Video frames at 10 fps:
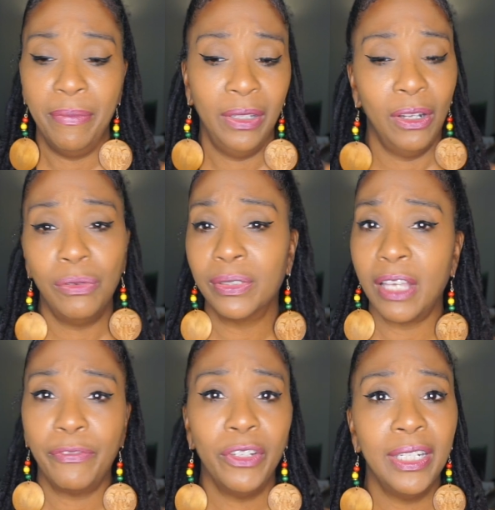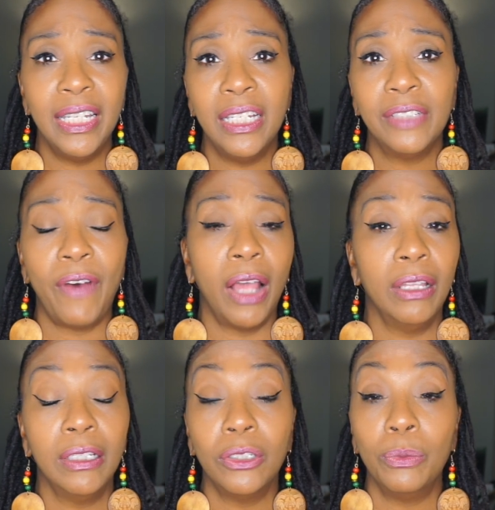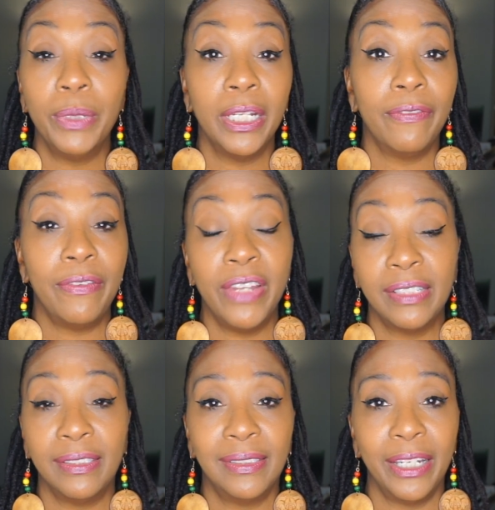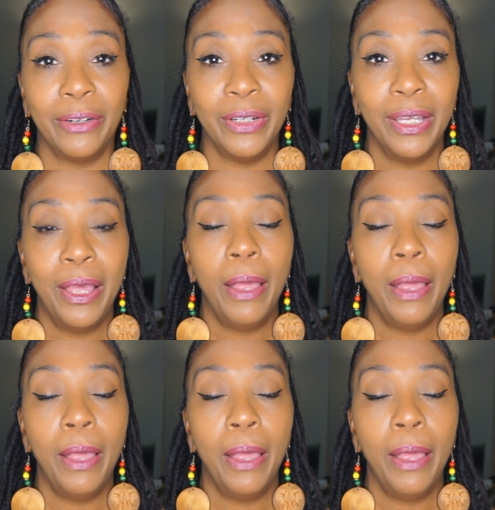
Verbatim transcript: you know, scuff your knees, fall a little bit if necessary,